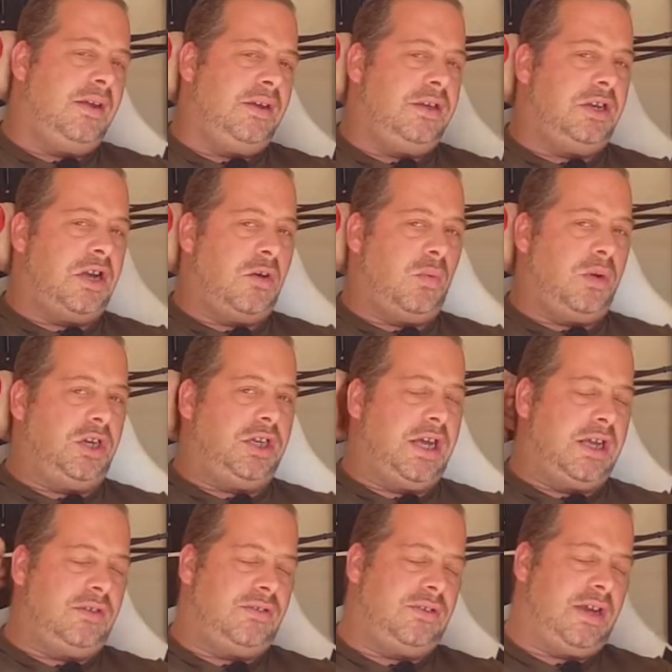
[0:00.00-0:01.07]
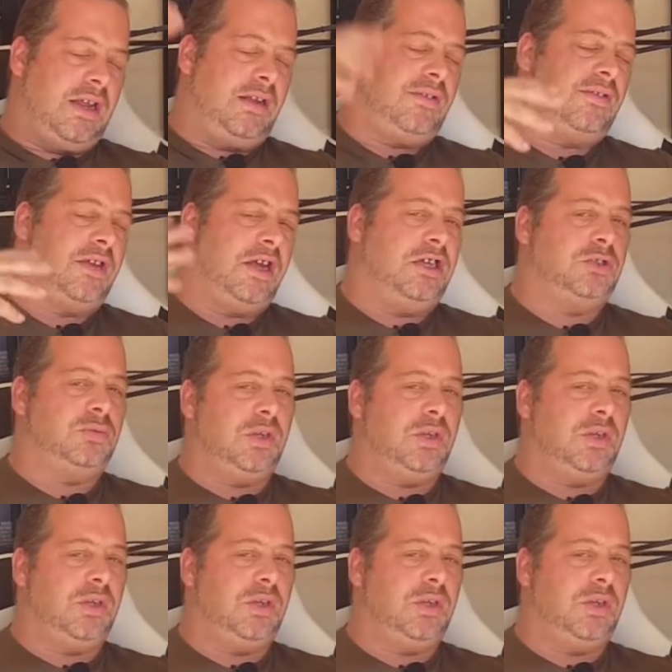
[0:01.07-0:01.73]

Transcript: you know, when you get into that stage